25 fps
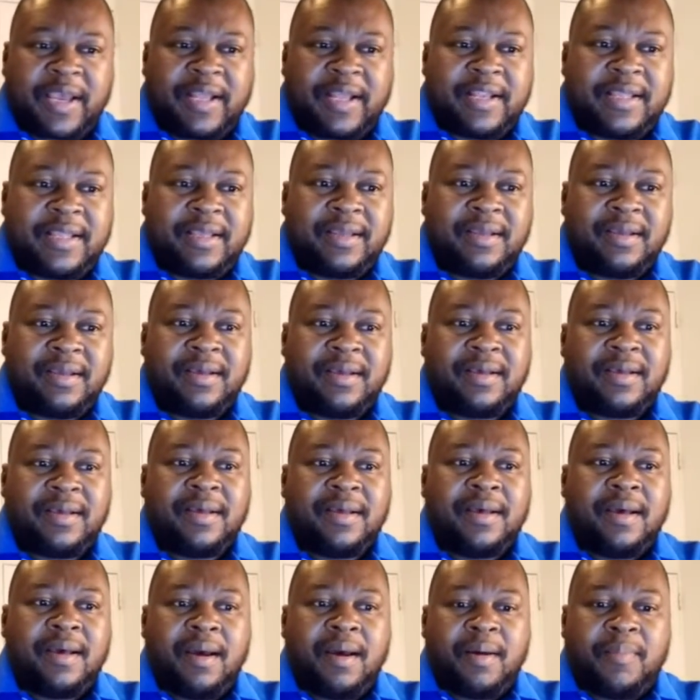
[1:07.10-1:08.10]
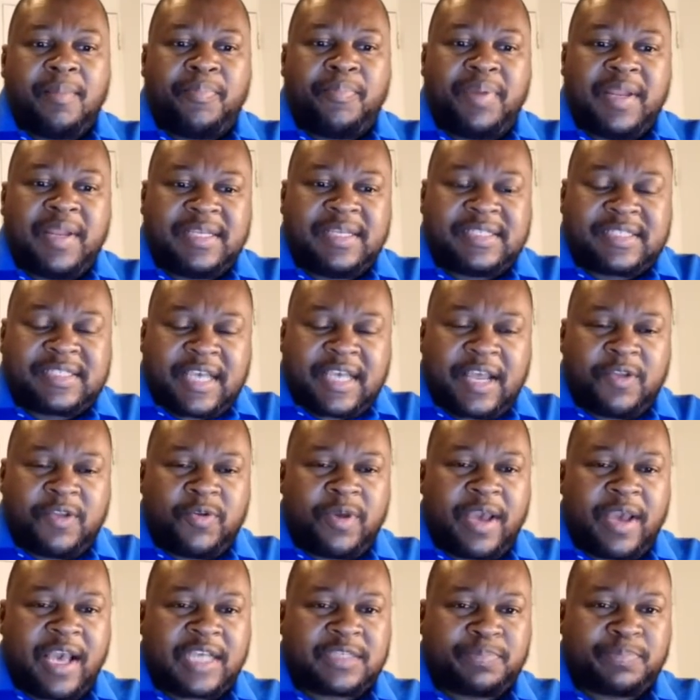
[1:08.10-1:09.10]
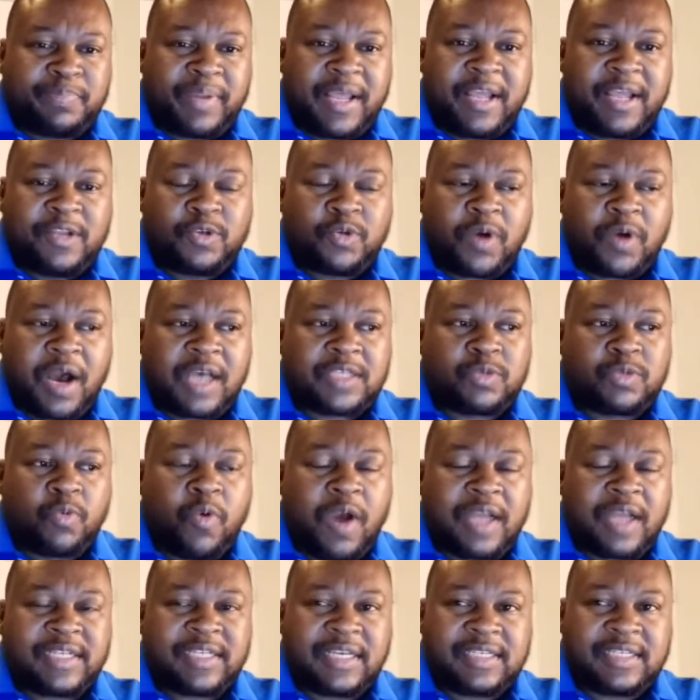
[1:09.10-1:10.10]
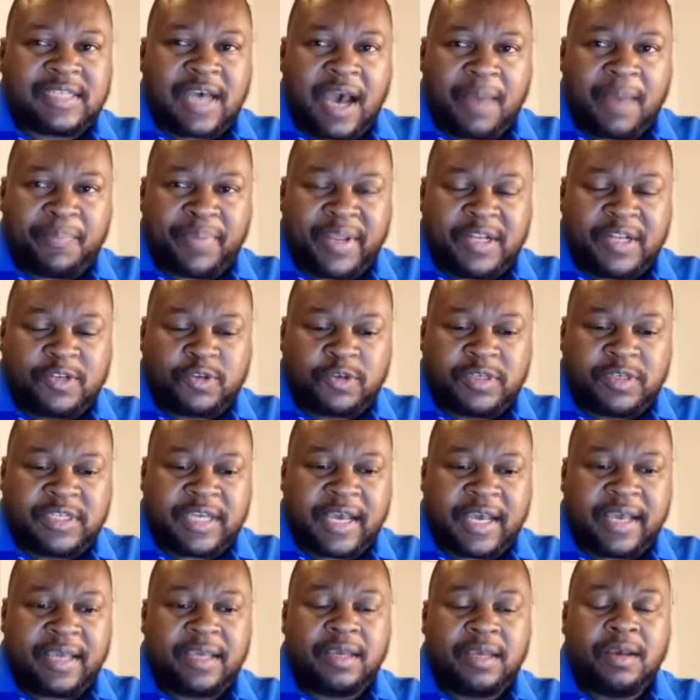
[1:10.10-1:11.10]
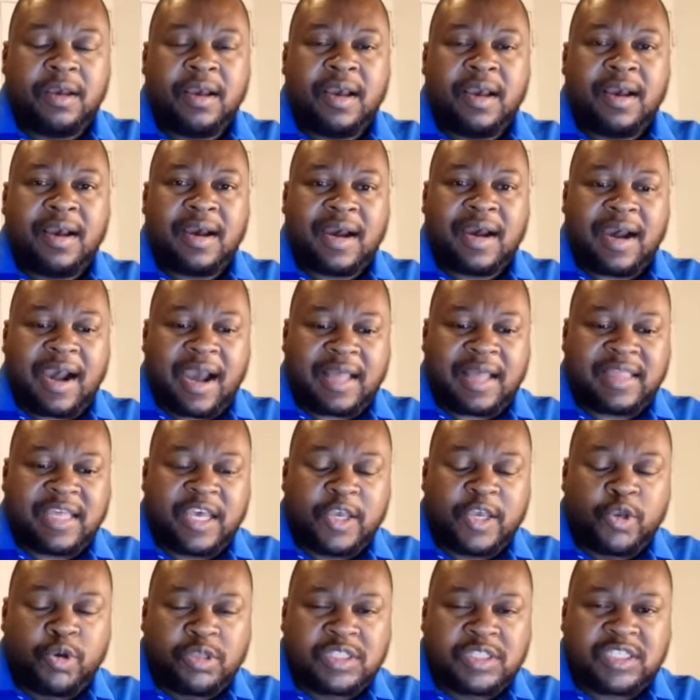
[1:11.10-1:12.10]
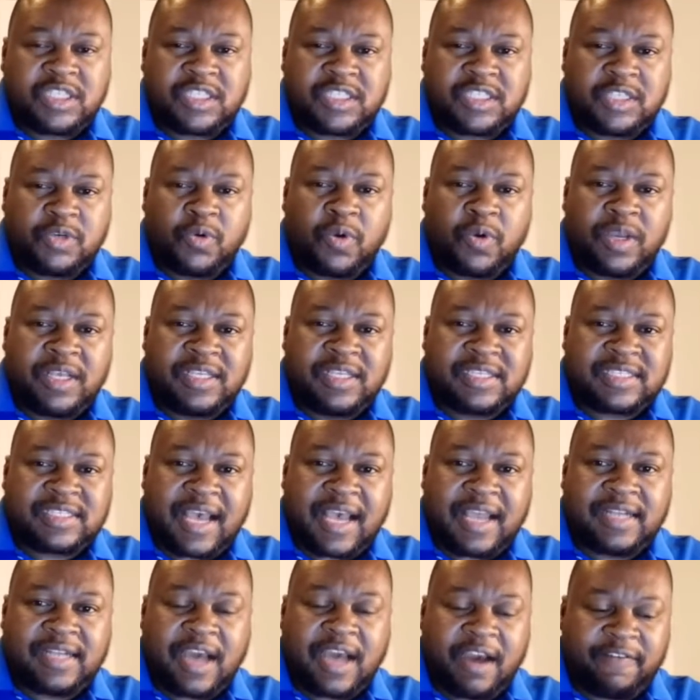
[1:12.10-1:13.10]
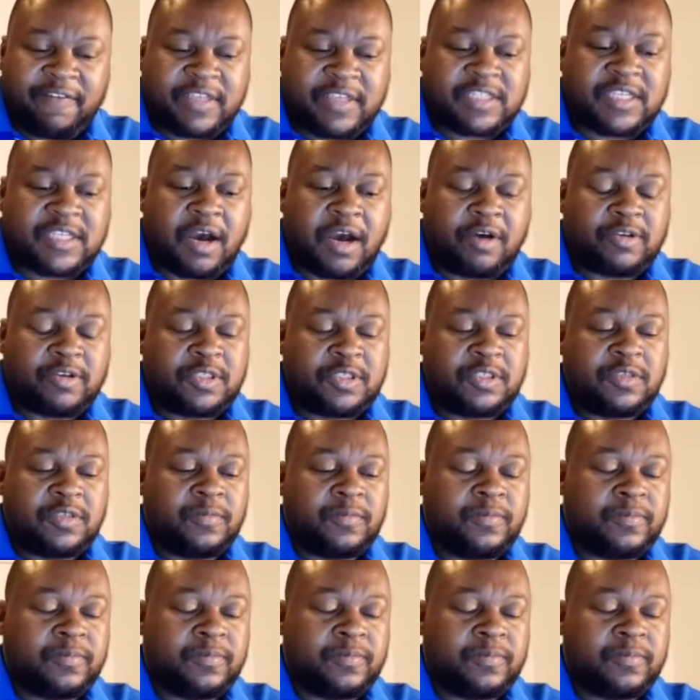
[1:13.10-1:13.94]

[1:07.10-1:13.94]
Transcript: Phugeni, please, can you explain to us what has happened today? Are the youth still inside Harvest House?